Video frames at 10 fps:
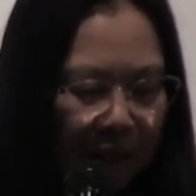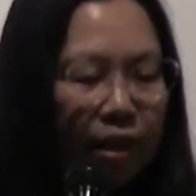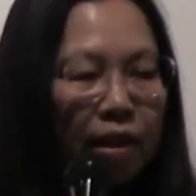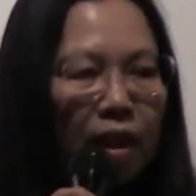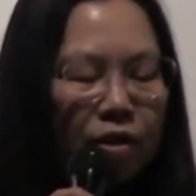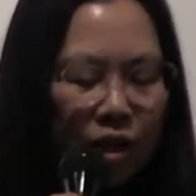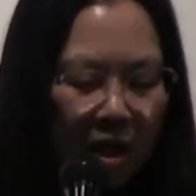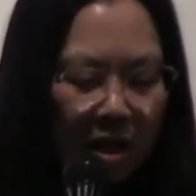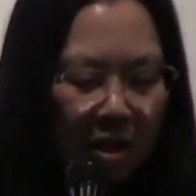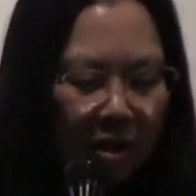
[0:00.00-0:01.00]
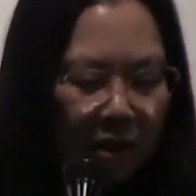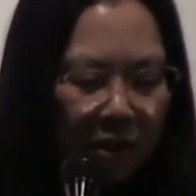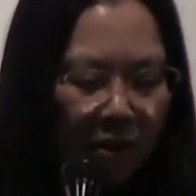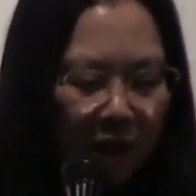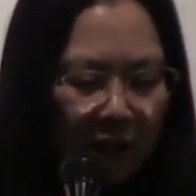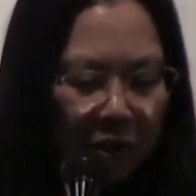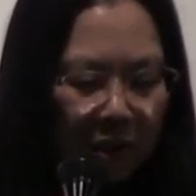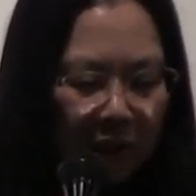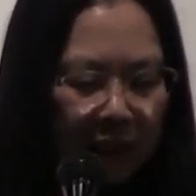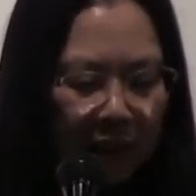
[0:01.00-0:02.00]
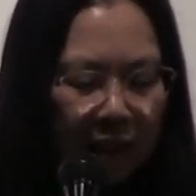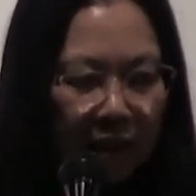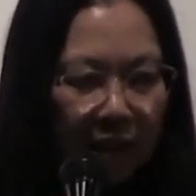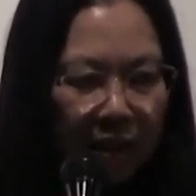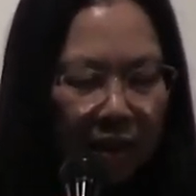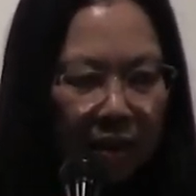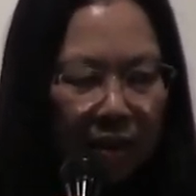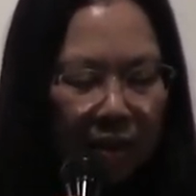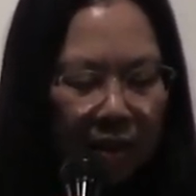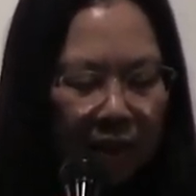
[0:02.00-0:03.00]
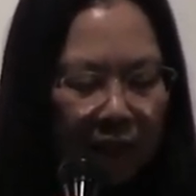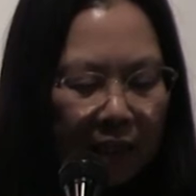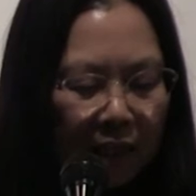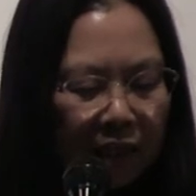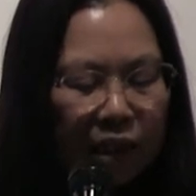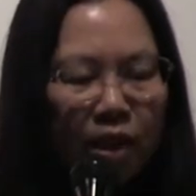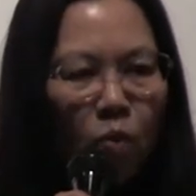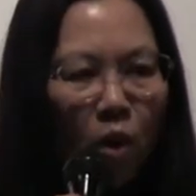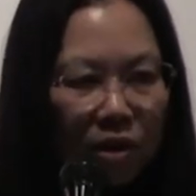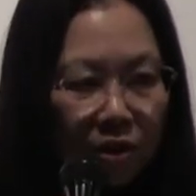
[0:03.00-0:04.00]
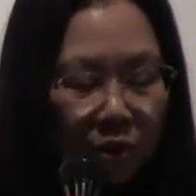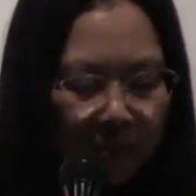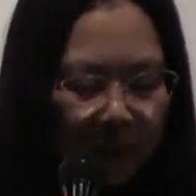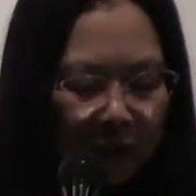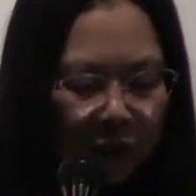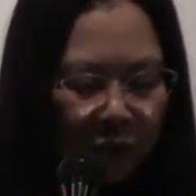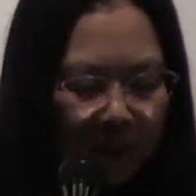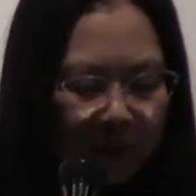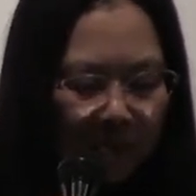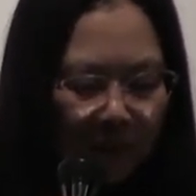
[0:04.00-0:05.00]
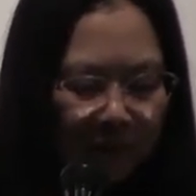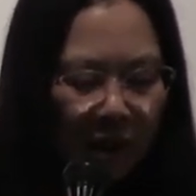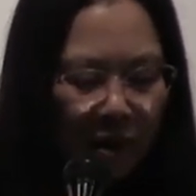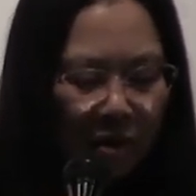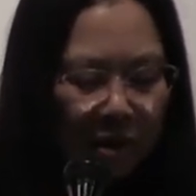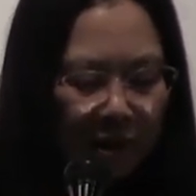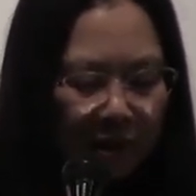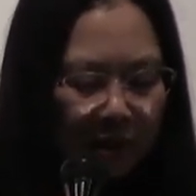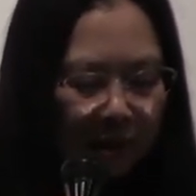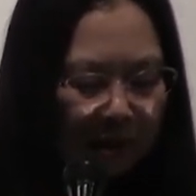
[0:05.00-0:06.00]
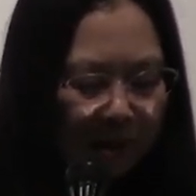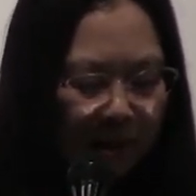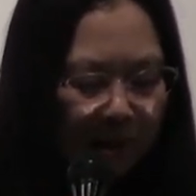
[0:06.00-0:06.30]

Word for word: Theresa Cha, you know, actually said that she wants to be the dream of the audience.